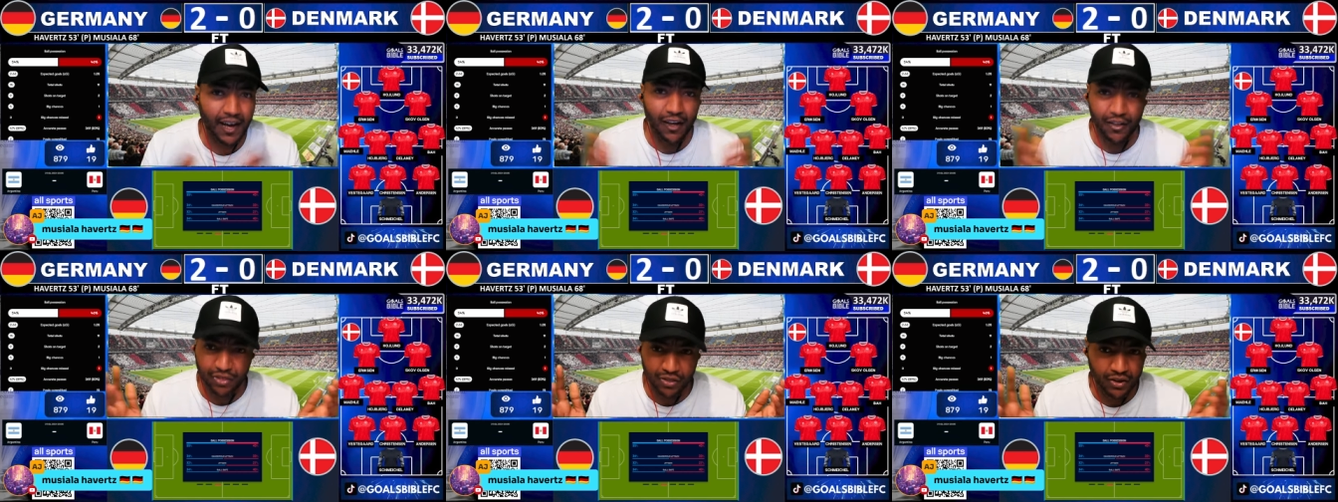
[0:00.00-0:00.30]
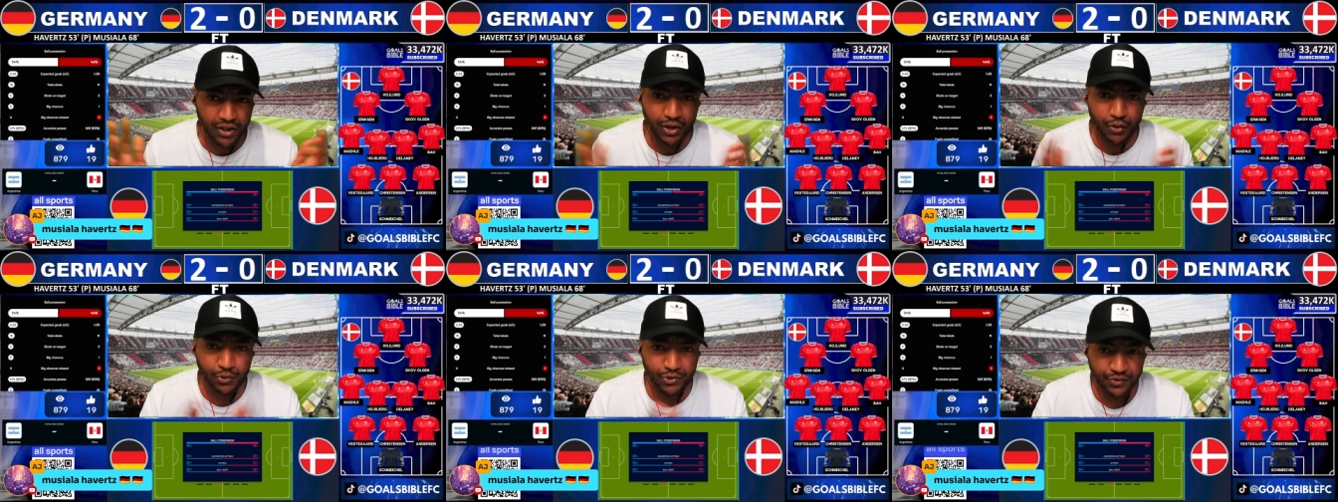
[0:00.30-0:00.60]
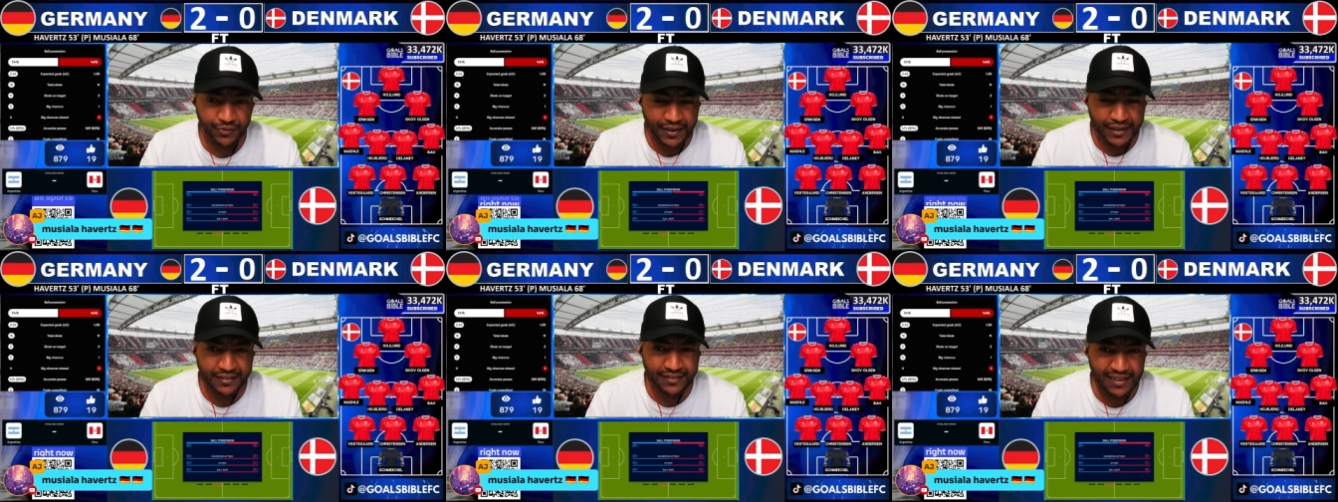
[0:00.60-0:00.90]
I thought he
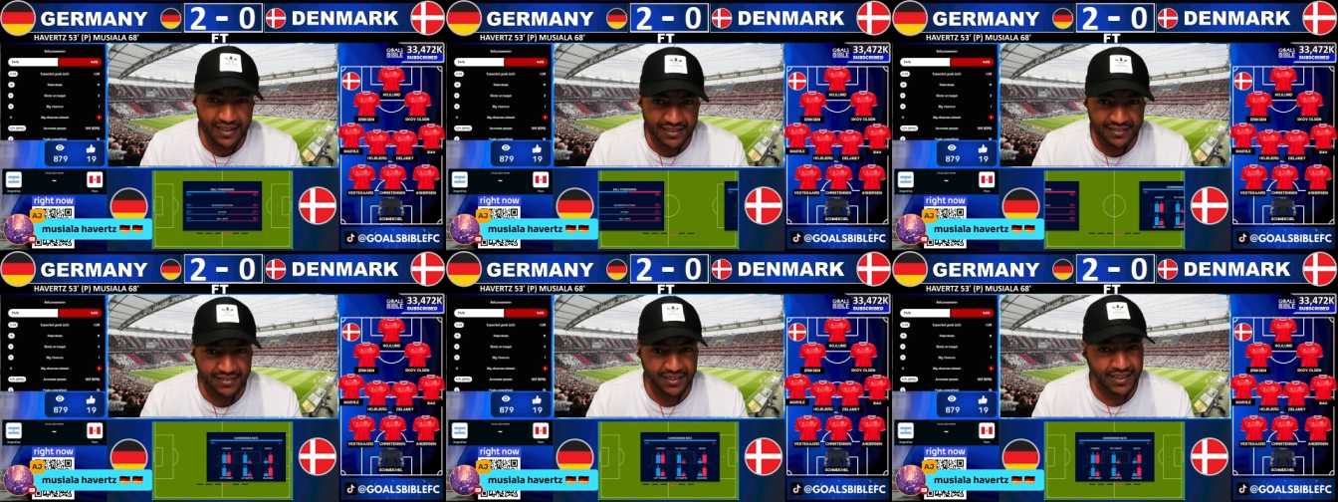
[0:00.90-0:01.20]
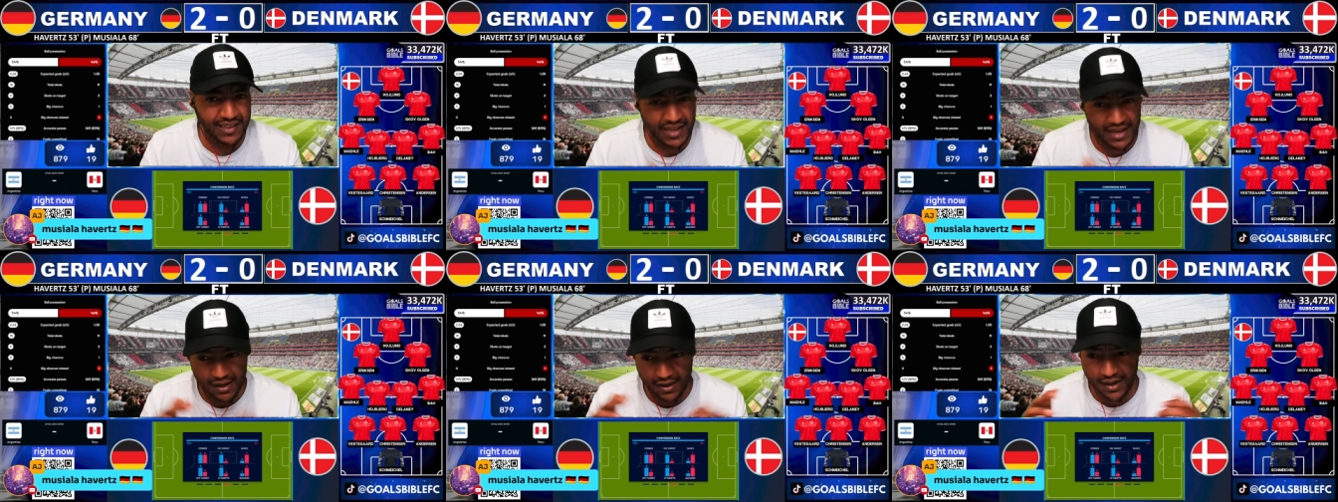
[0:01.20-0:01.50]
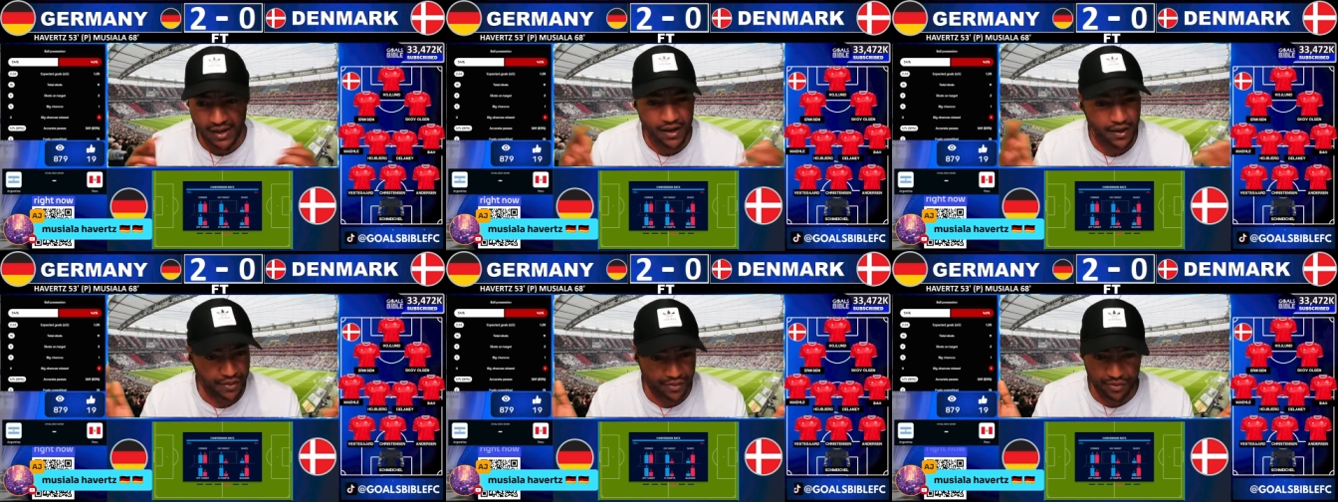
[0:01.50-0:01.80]
was fantastic.
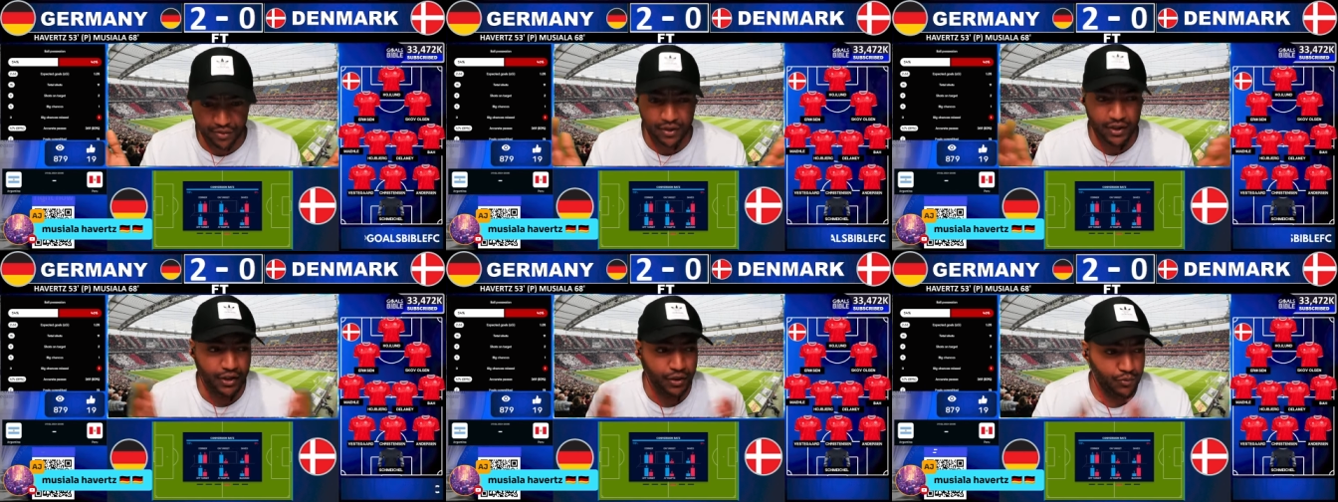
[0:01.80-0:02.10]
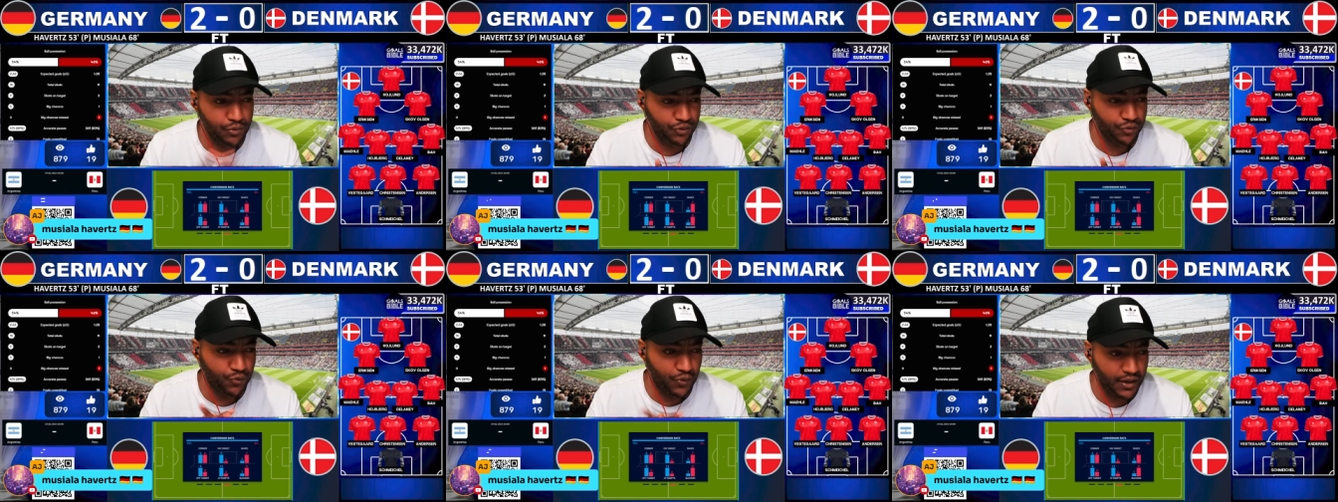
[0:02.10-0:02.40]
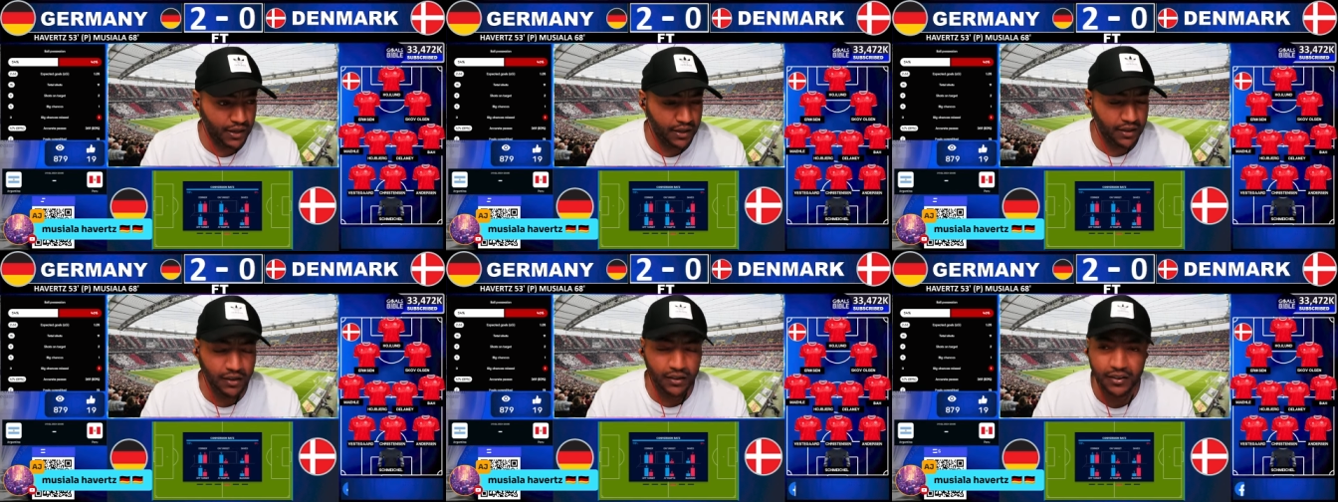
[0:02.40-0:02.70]
I, I thought he was
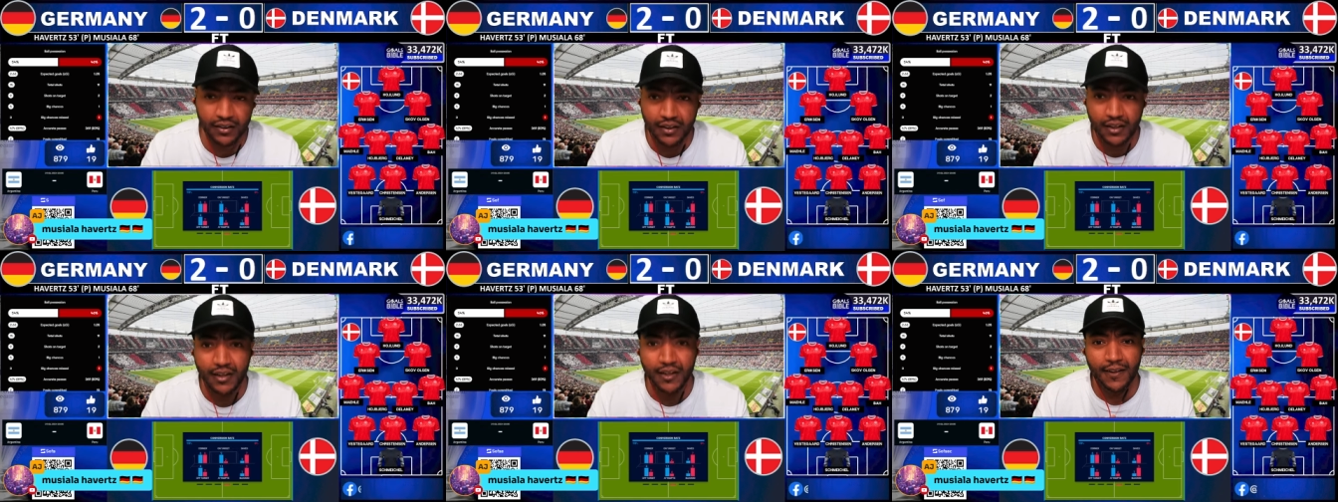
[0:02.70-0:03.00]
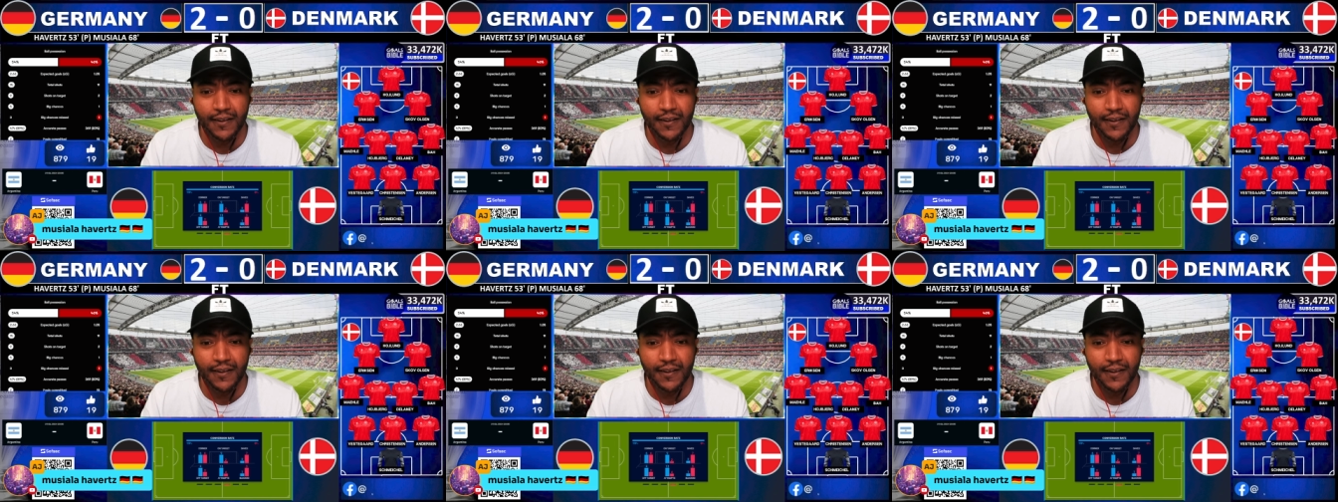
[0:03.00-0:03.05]
really good.